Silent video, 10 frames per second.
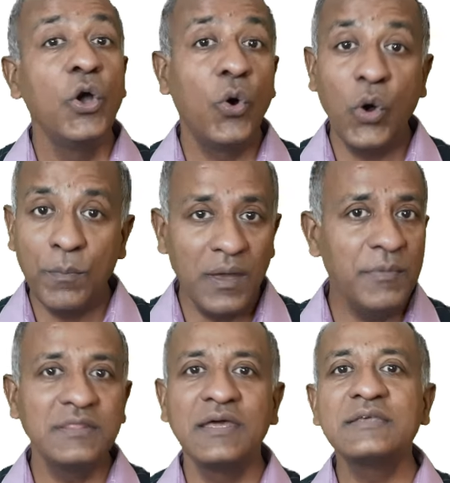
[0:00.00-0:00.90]
or
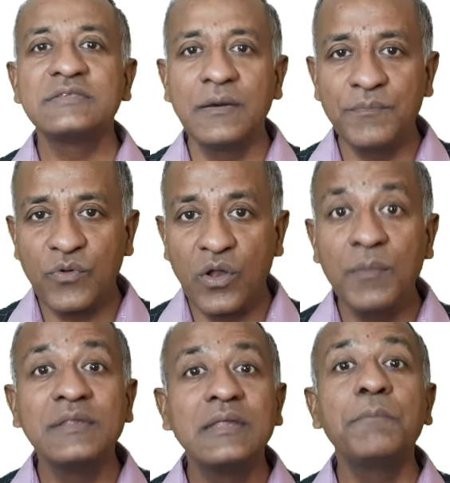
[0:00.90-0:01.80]
maybe there is some
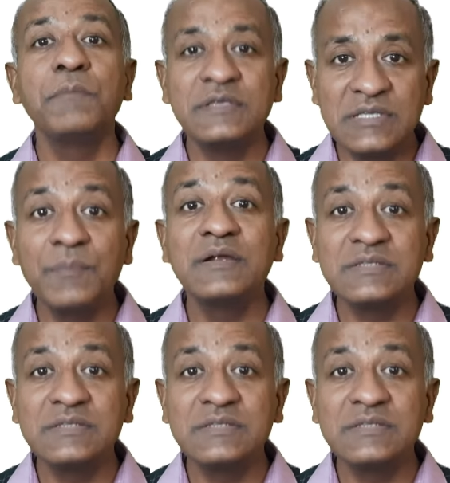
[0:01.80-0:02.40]
problem in the measurement